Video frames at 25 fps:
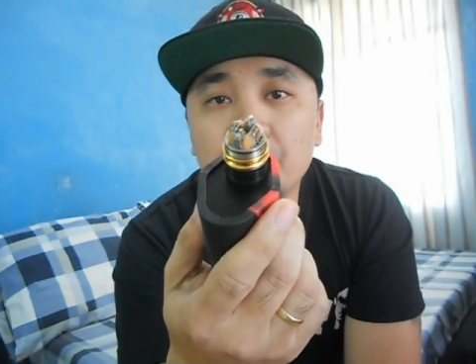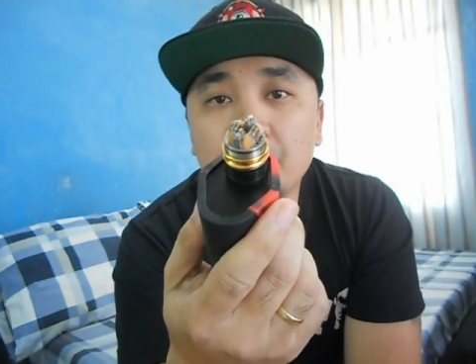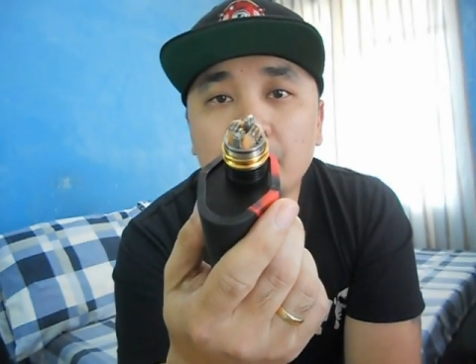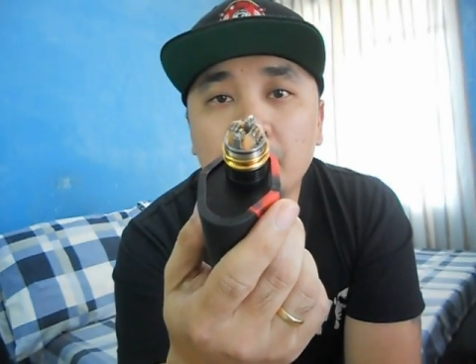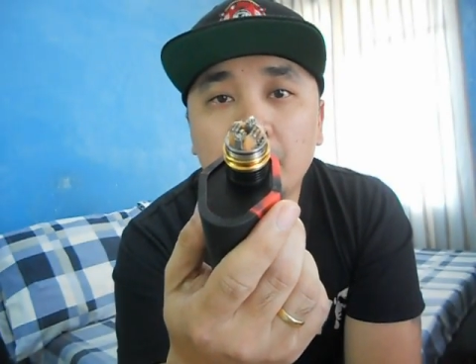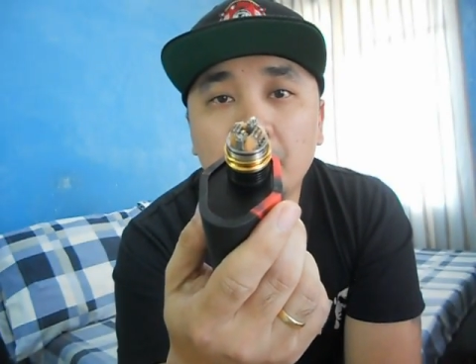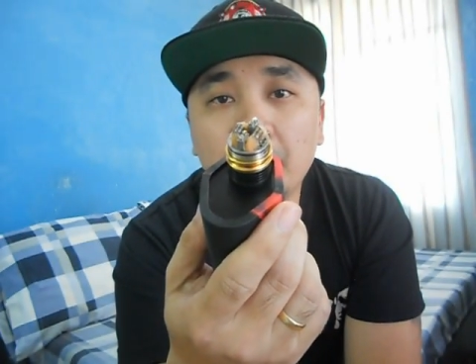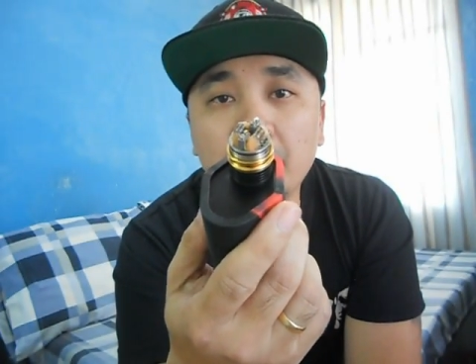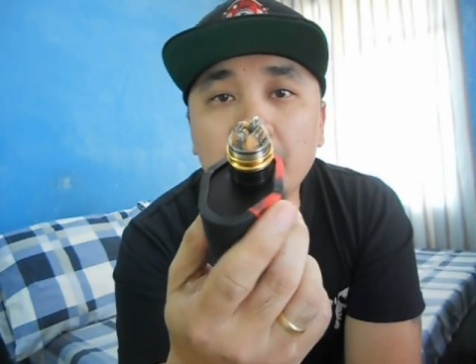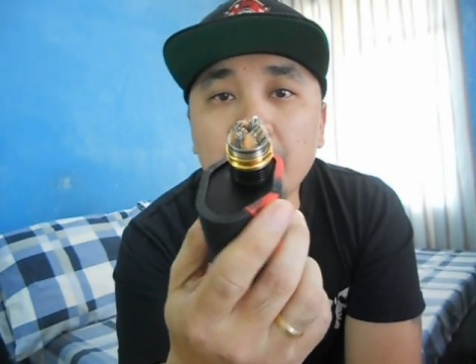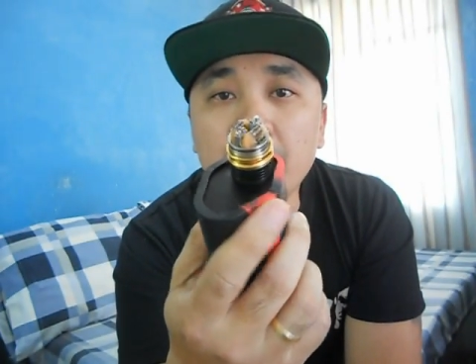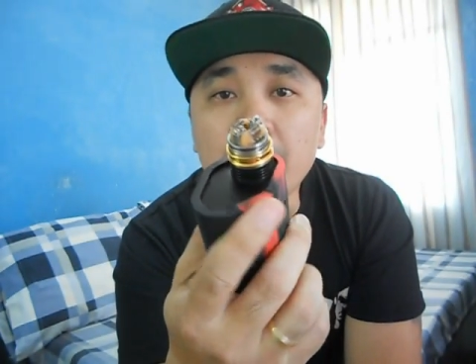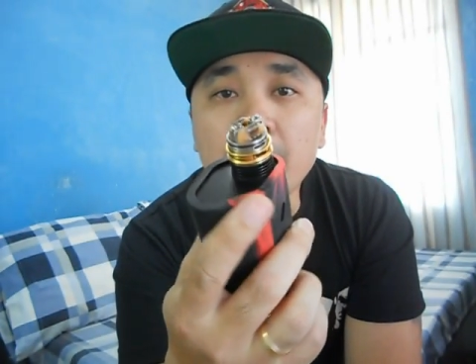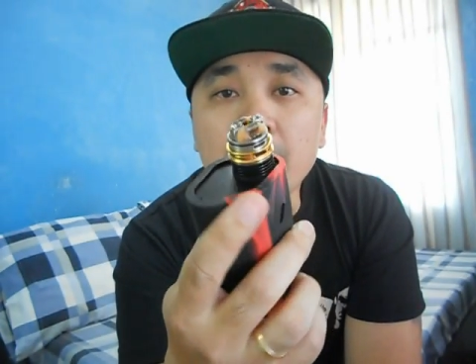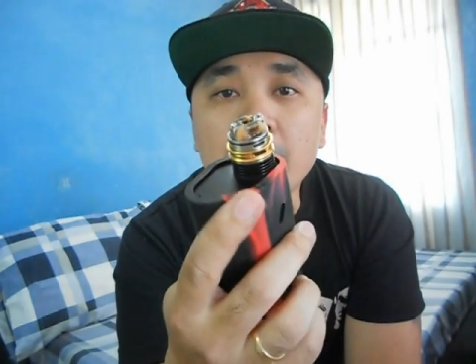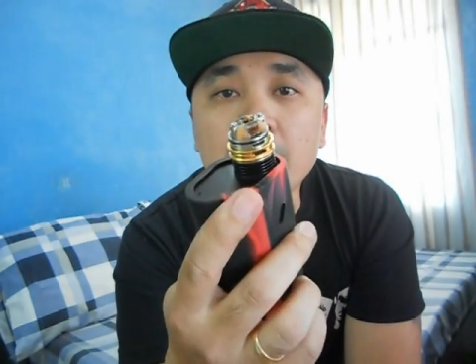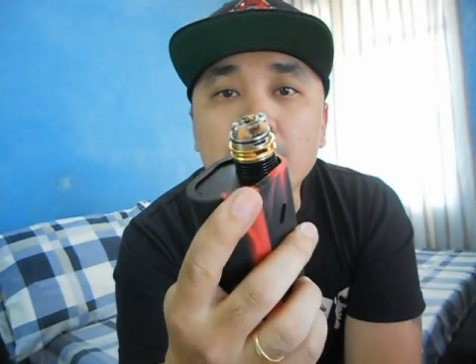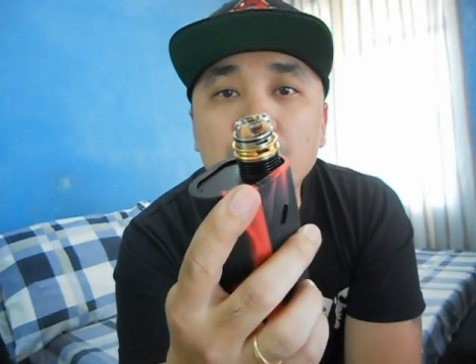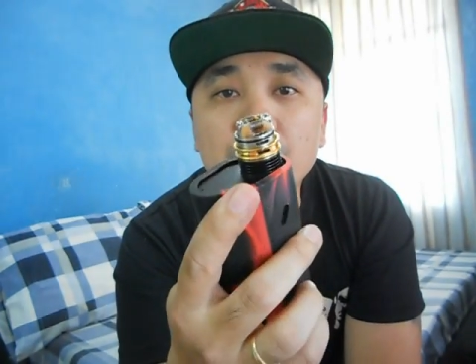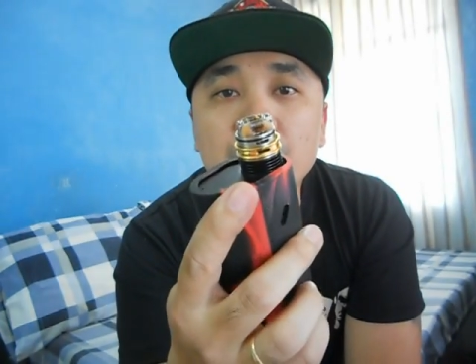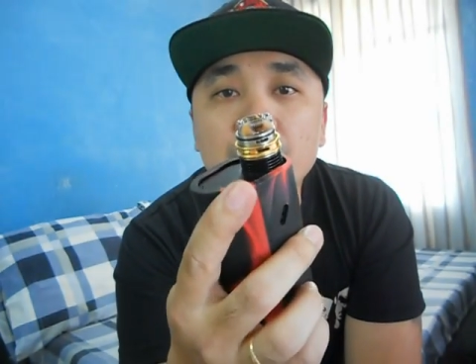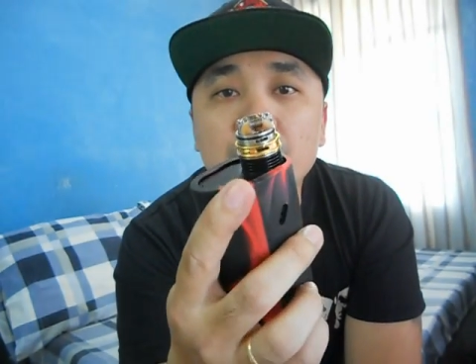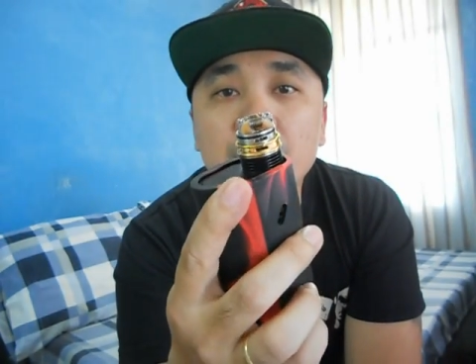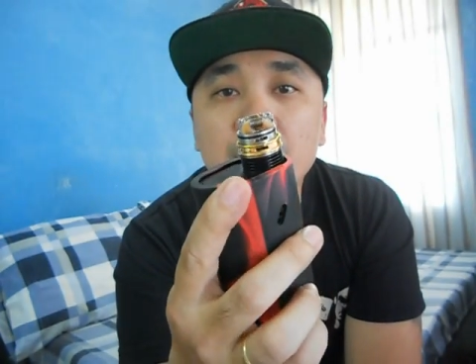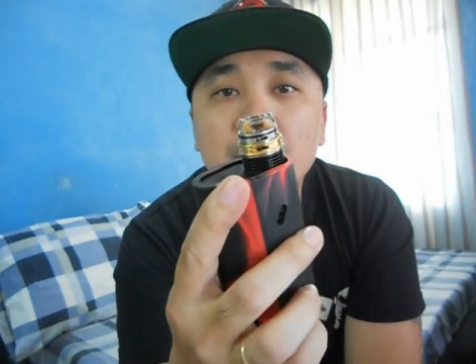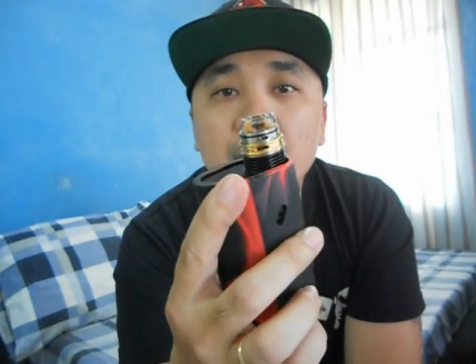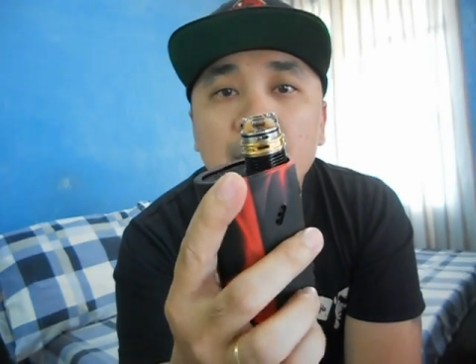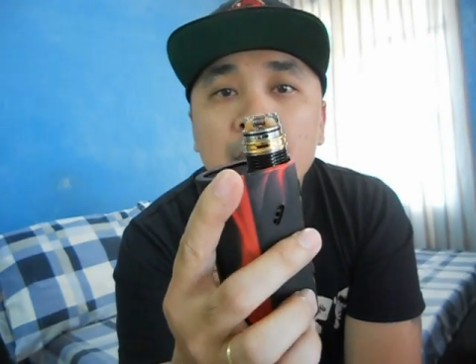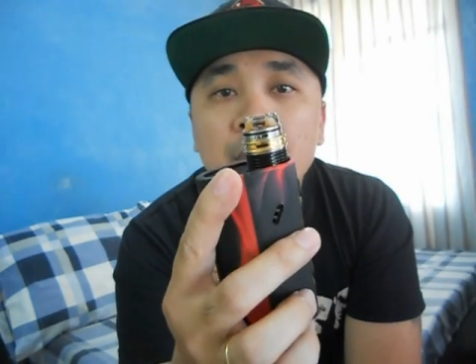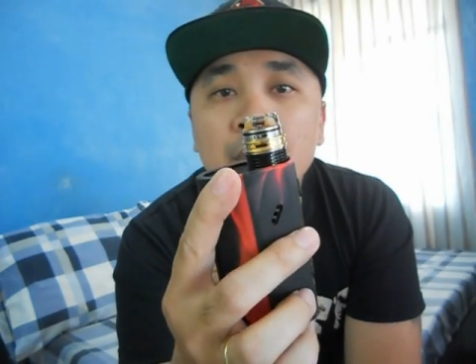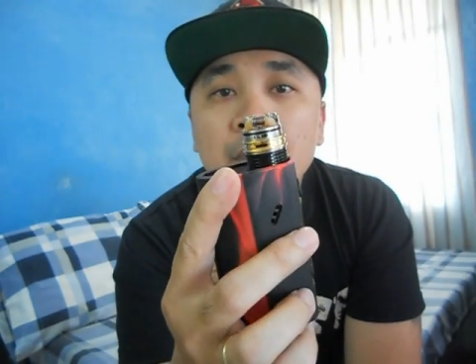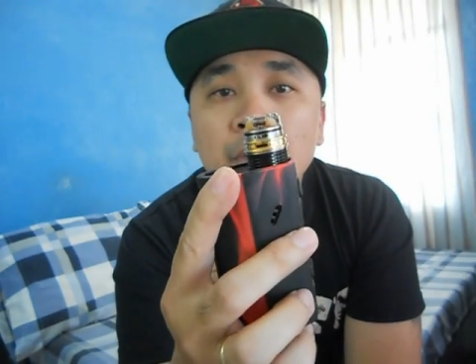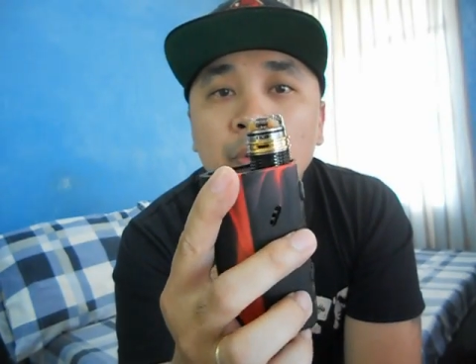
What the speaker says: RDA using a